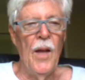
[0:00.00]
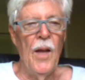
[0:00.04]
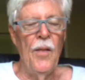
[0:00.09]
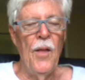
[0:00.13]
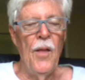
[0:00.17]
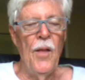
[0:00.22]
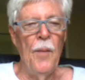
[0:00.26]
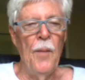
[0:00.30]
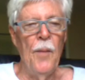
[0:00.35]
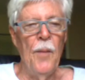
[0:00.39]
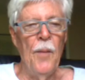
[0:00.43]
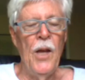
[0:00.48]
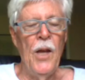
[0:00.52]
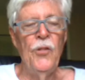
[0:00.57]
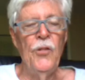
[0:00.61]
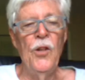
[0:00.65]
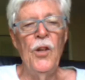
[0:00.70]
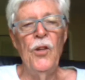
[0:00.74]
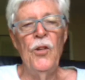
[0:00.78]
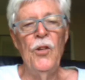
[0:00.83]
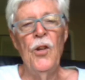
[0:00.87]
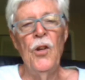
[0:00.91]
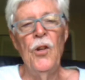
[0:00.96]
I'm
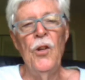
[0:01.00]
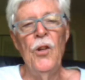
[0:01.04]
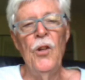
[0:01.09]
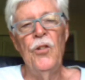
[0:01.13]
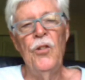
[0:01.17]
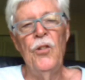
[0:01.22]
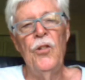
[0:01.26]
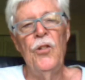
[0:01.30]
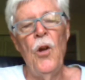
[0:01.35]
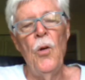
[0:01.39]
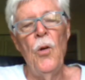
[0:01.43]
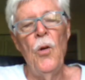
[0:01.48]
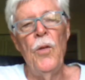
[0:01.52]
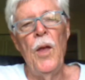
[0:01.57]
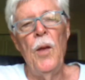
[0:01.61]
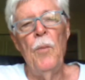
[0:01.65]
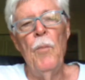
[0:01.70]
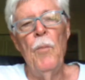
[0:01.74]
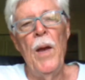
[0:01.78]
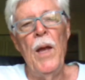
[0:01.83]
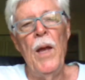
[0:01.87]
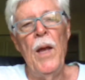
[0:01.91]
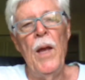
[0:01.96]
guessing it's going to show they
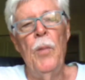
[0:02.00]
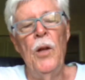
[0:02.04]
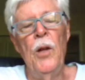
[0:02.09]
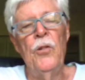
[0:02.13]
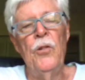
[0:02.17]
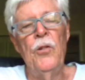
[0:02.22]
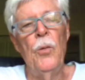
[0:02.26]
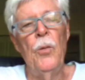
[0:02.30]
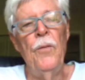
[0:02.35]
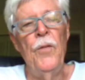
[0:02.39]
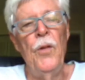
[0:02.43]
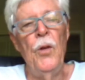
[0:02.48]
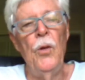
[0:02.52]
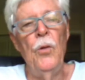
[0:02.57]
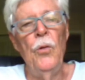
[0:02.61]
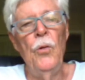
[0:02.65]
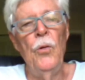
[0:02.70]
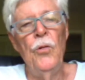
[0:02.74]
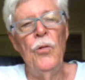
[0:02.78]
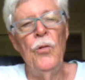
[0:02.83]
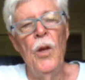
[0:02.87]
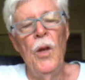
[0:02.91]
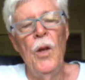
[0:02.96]
made a bunch of
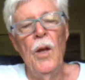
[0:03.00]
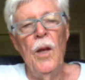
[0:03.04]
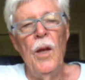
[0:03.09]
reviews